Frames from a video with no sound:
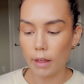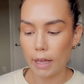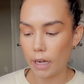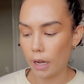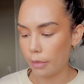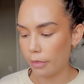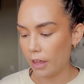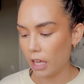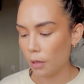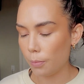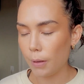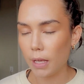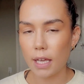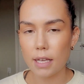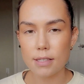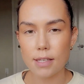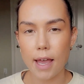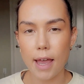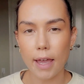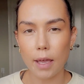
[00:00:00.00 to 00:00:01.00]
And I think
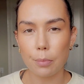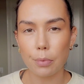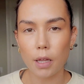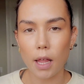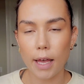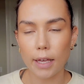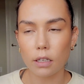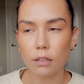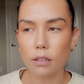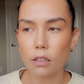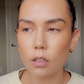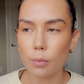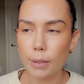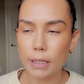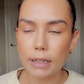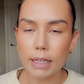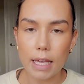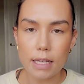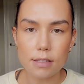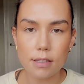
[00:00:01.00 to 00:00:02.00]
because I applied a little bit
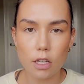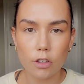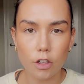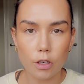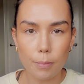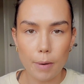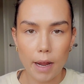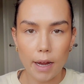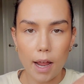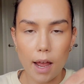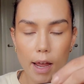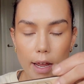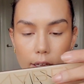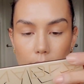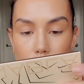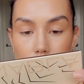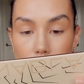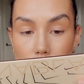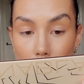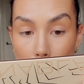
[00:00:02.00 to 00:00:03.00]
less under my
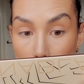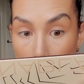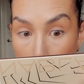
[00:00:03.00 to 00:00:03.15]
eyes,